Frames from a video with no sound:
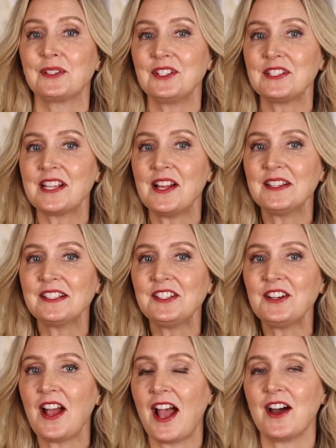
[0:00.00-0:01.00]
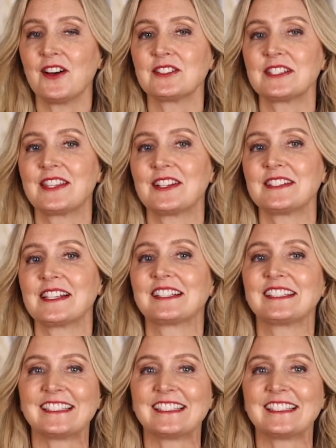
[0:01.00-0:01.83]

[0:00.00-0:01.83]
When you're selling your house, there's a